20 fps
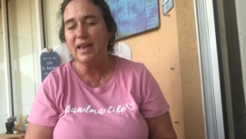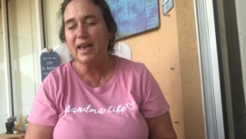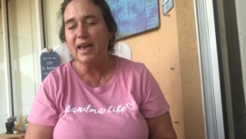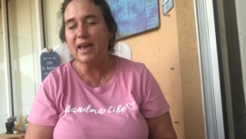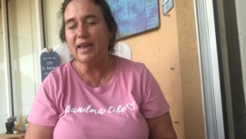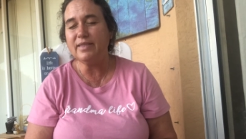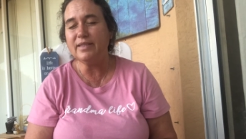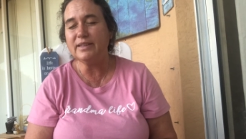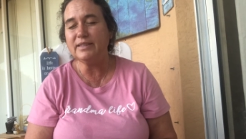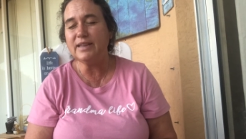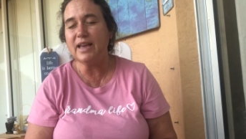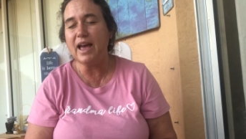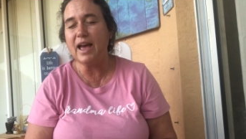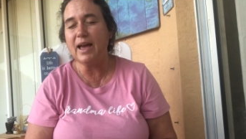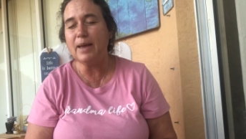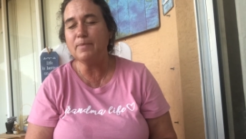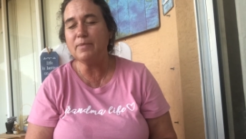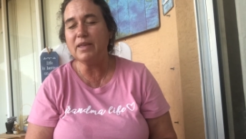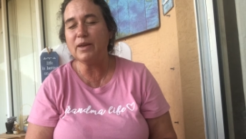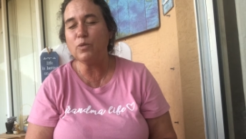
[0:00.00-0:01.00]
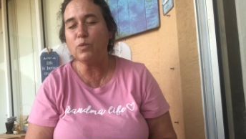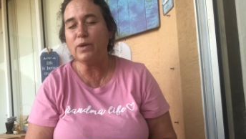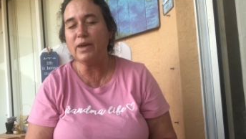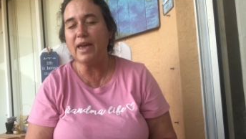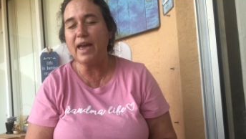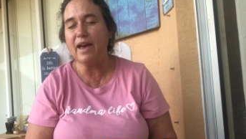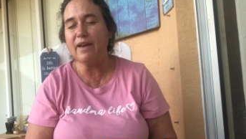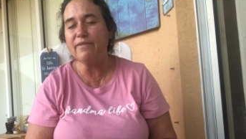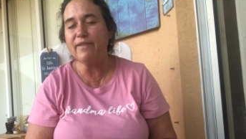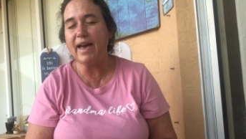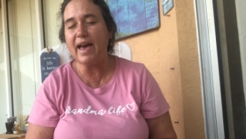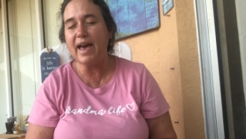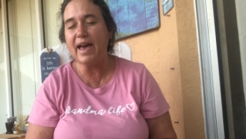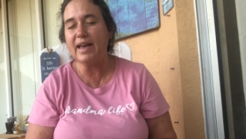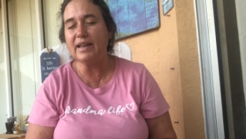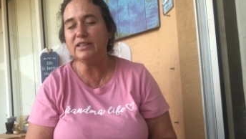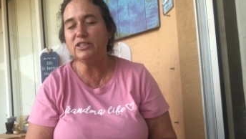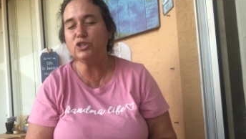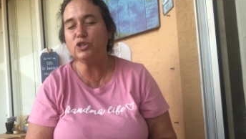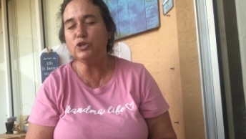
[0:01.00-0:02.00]
and the time that we have
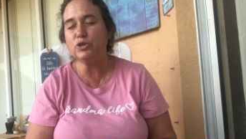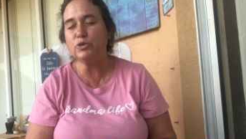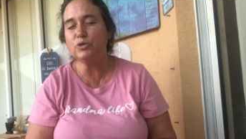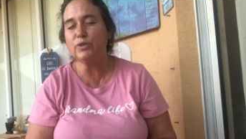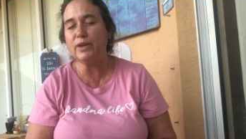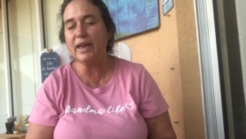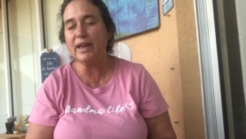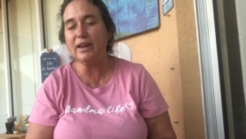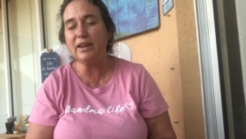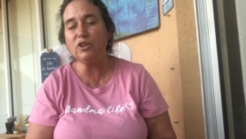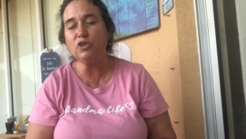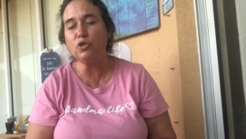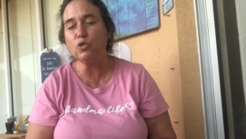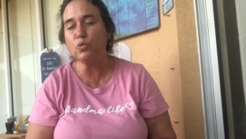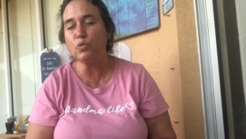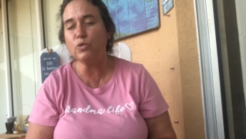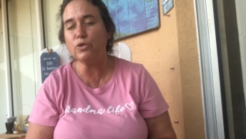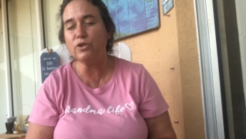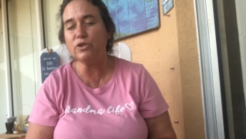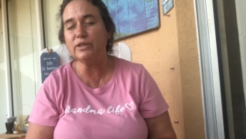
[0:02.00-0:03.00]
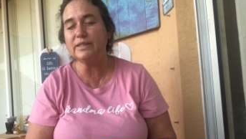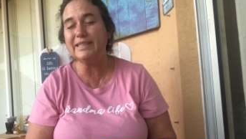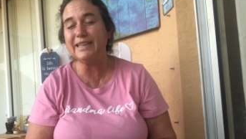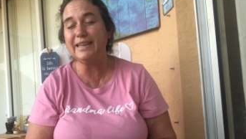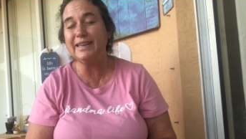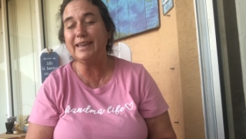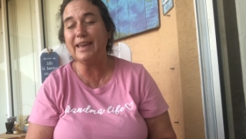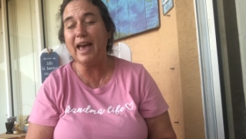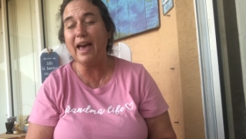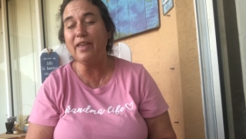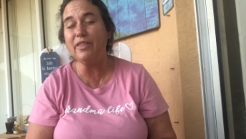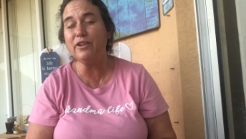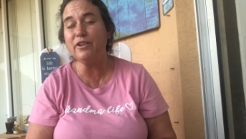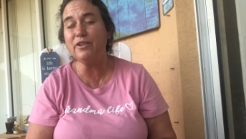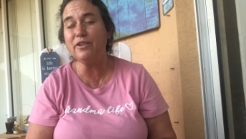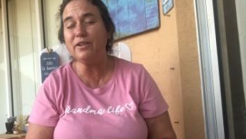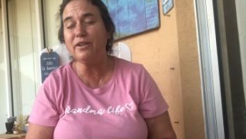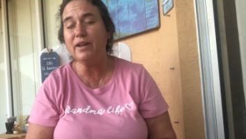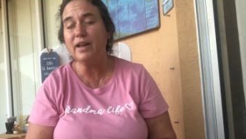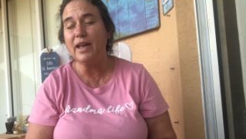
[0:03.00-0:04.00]
had to get in your word
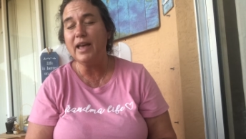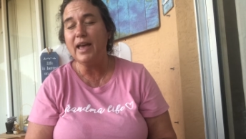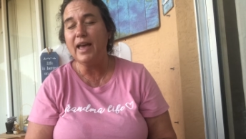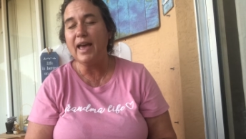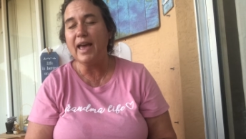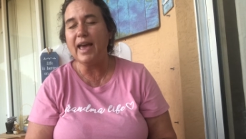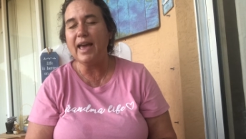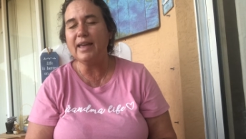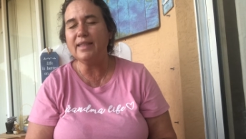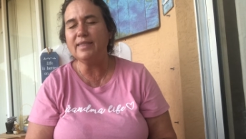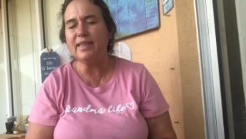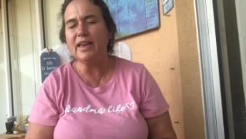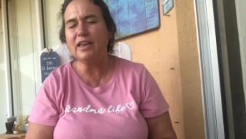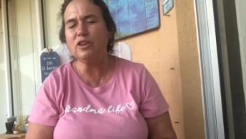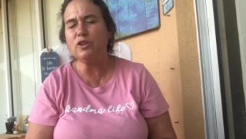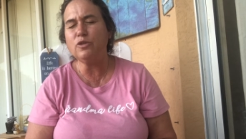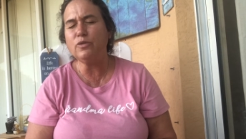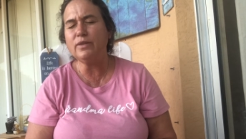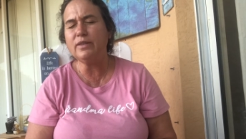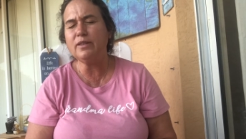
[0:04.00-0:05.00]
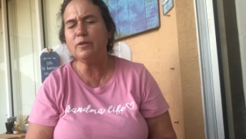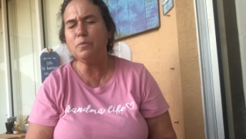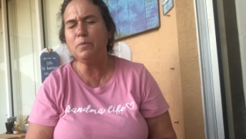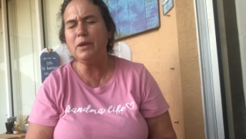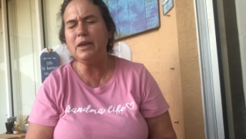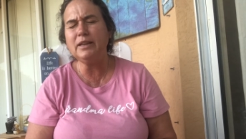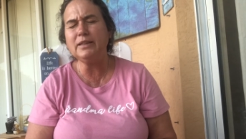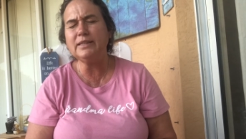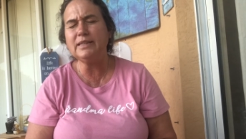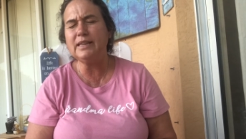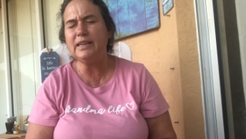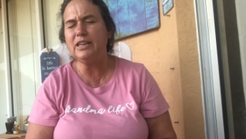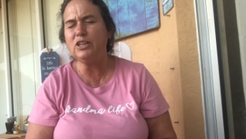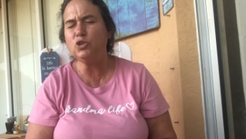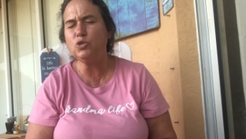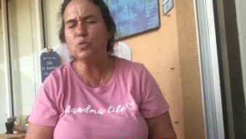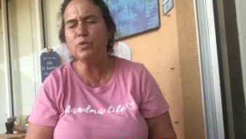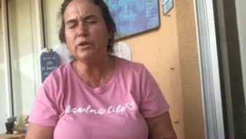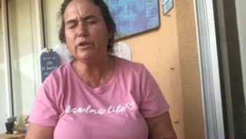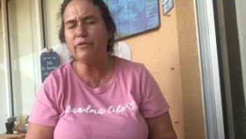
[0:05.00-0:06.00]
together and that you speak to
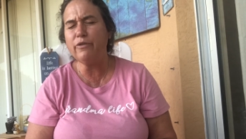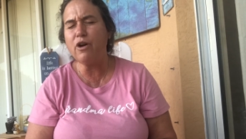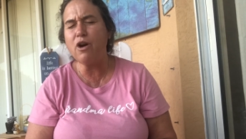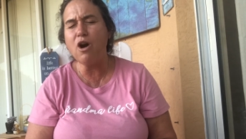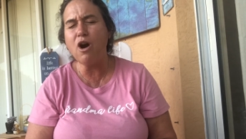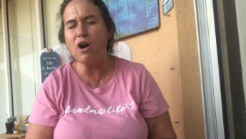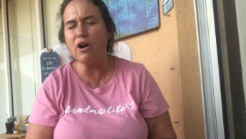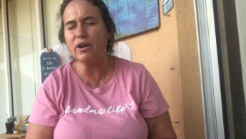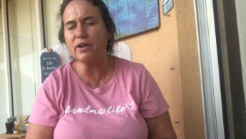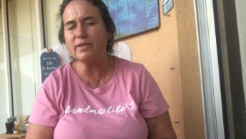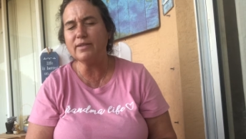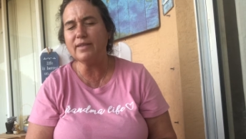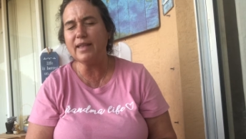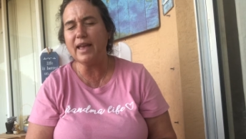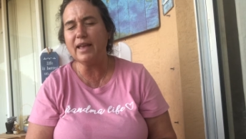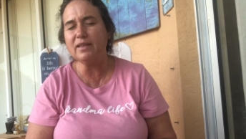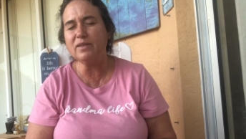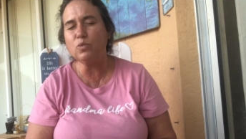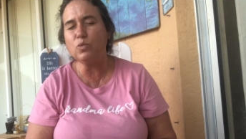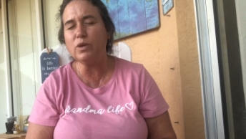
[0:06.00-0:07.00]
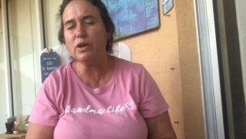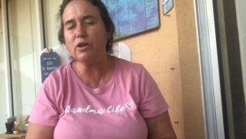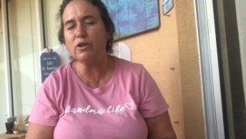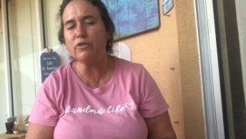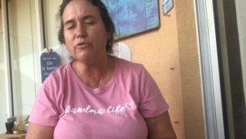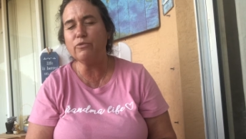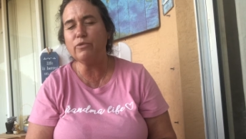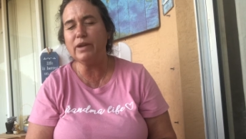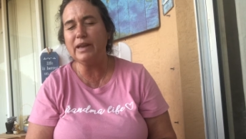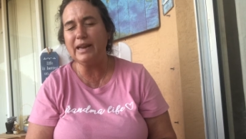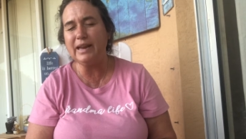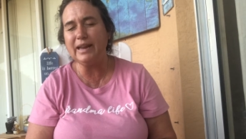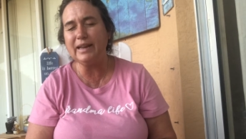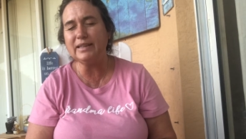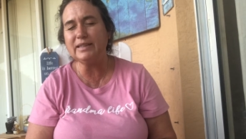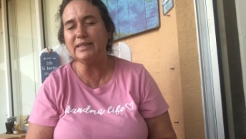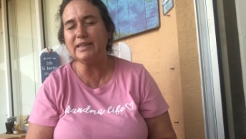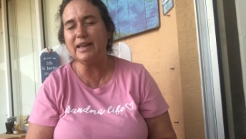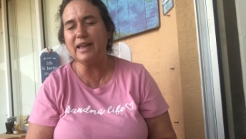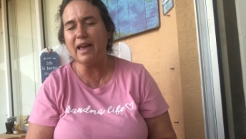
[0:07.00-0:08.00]
each one of our hearts as we are reading
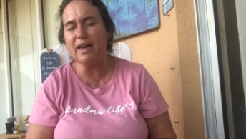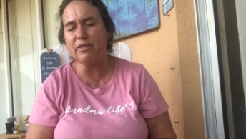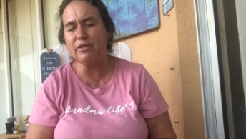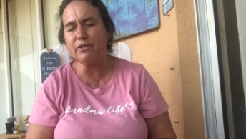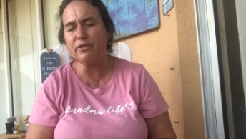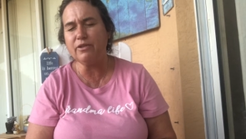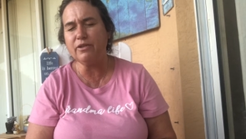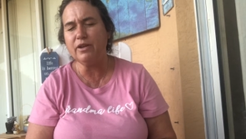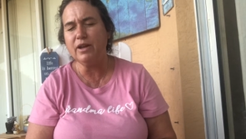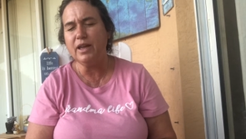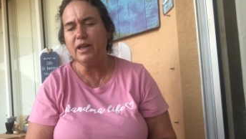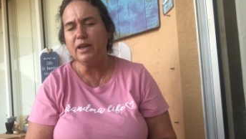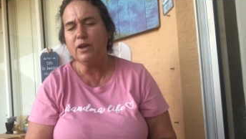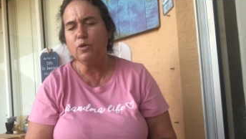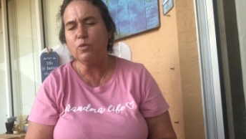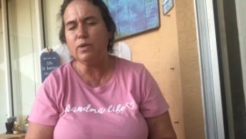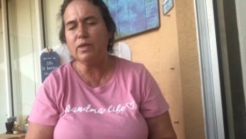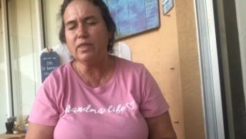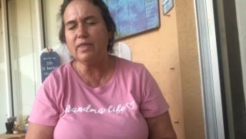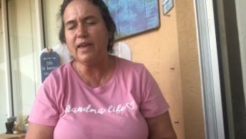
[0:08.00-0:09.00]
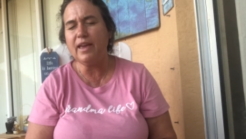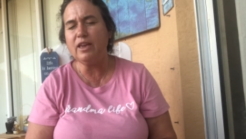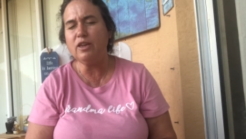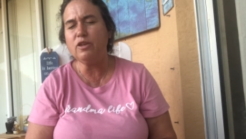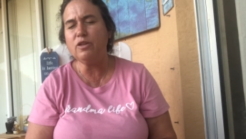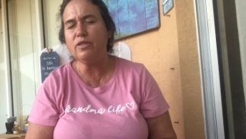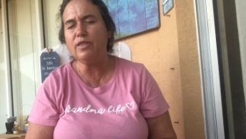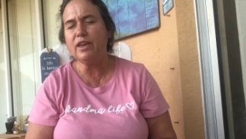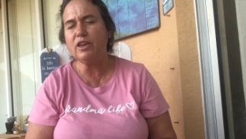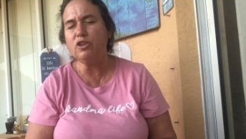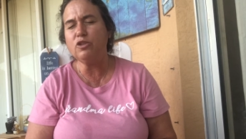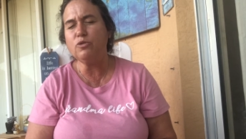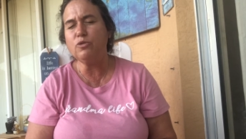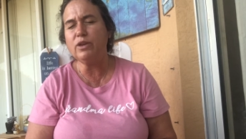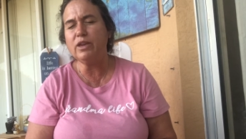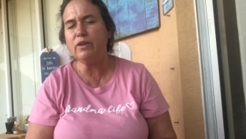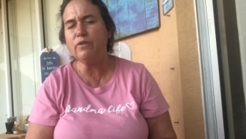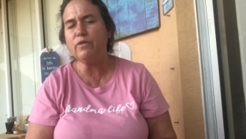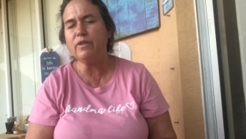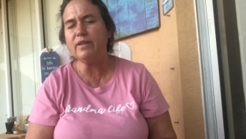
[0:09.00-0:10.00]
together. We thank you that you
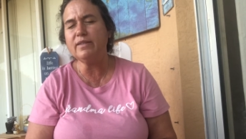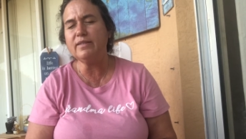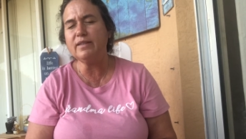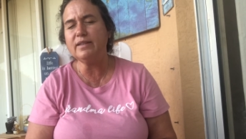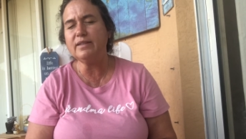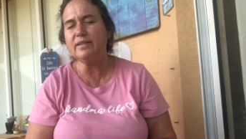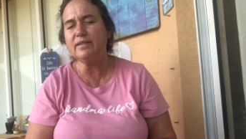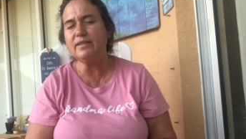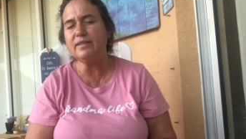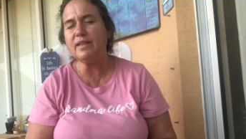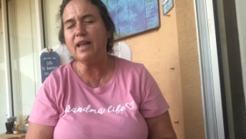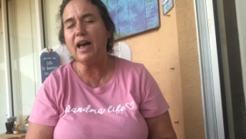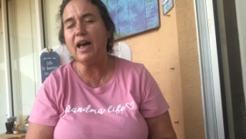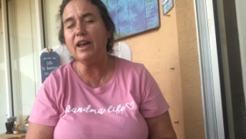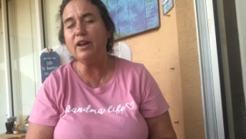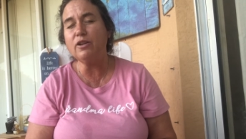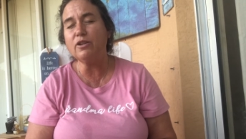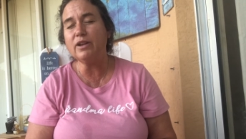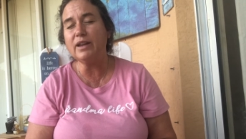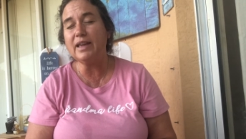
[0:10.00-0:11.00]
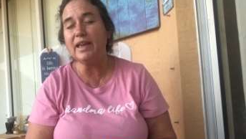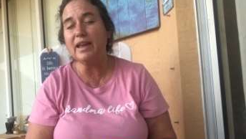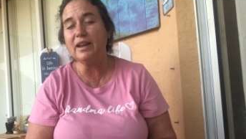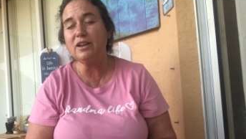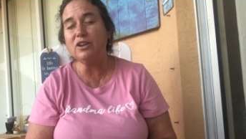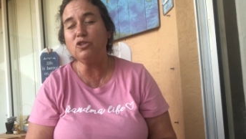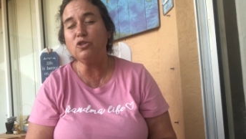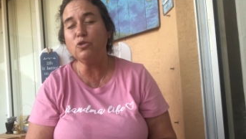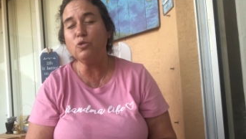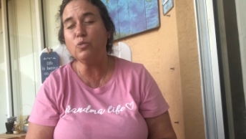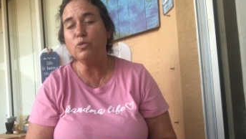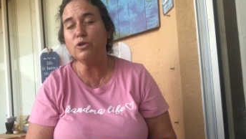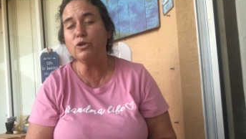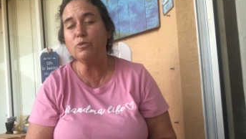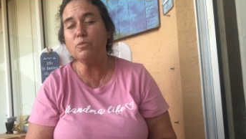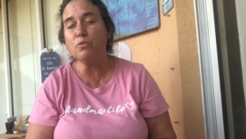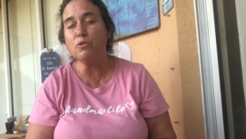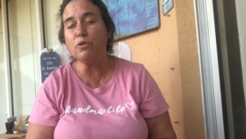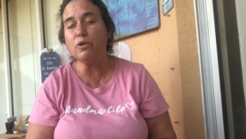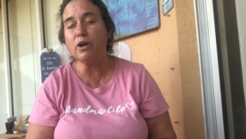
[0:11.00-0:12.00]
give us a desire to get in your word
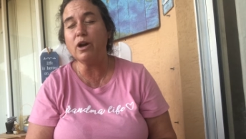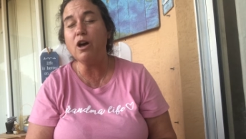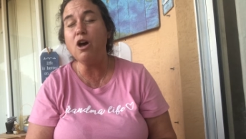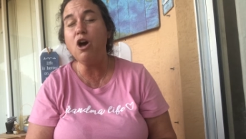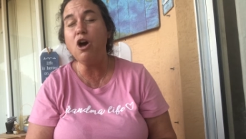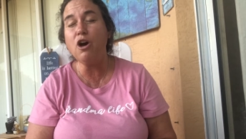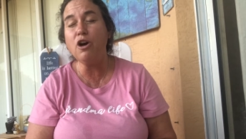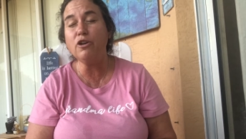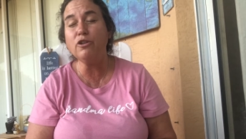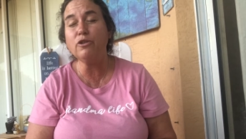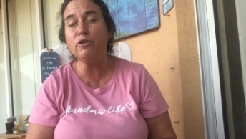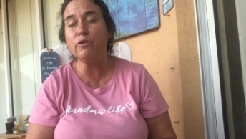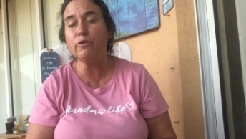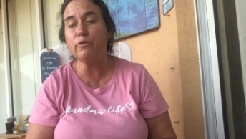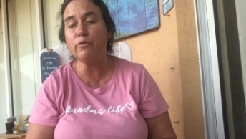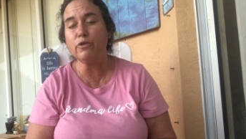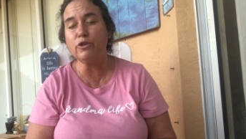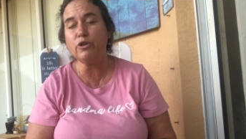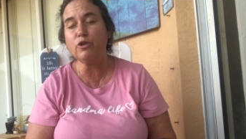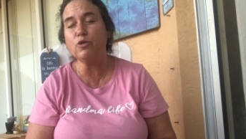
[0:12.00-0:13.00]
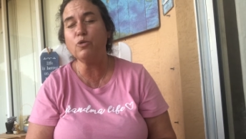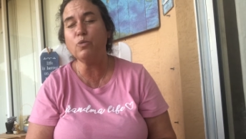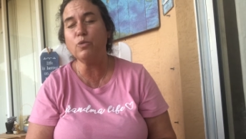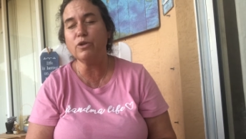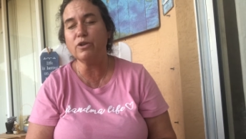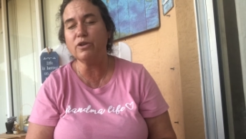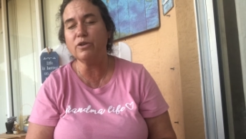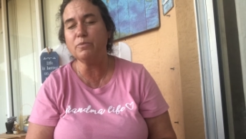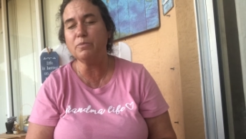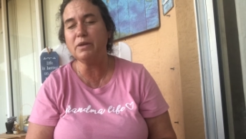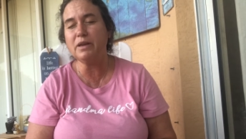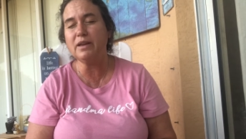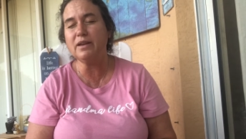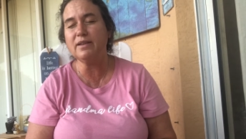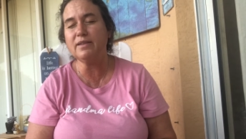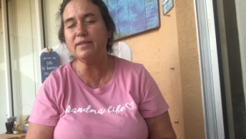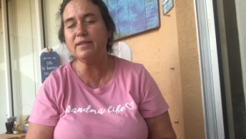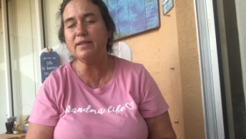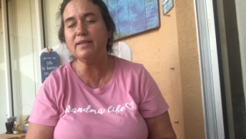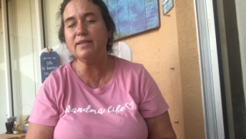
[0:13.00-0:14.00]
more, a hunger for your word
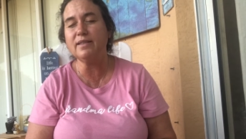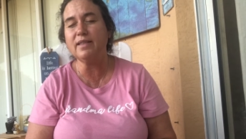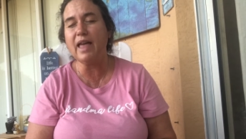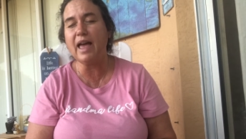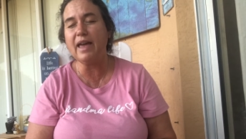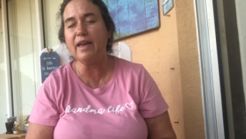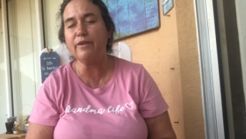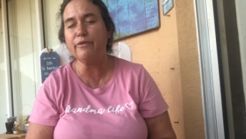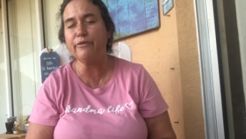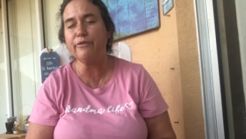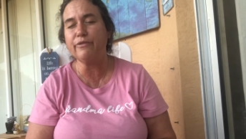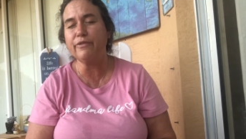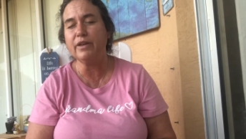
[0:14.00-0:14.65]
because it's life